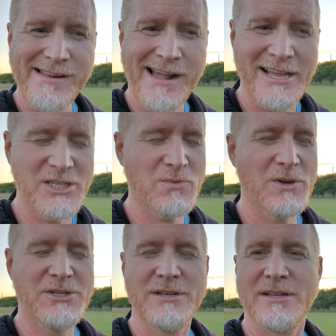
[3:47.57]
I just
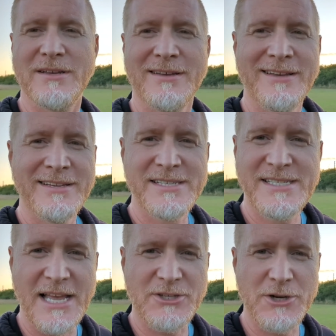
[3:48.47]
want you to
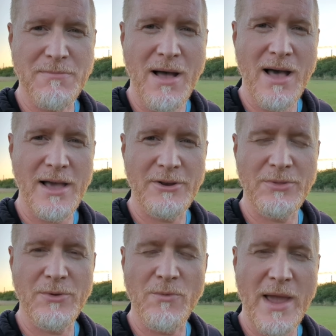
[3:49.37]
set your mind on
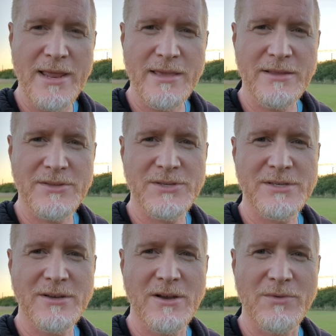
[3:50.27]
the
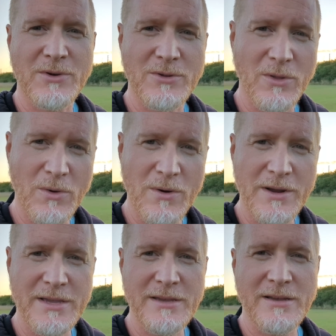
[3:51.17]
radiance of the
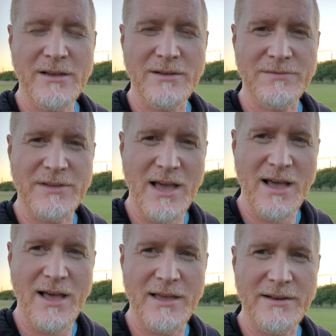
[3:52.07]
glory of
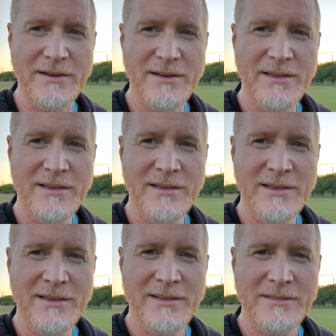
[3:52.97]
God
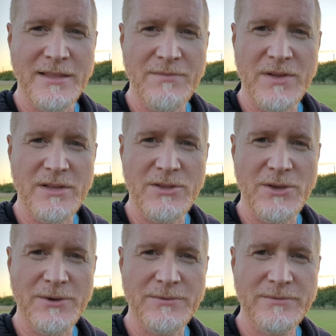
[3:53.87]
living in
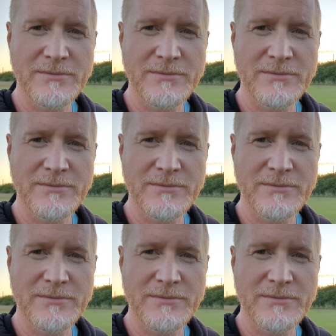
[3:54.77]
you.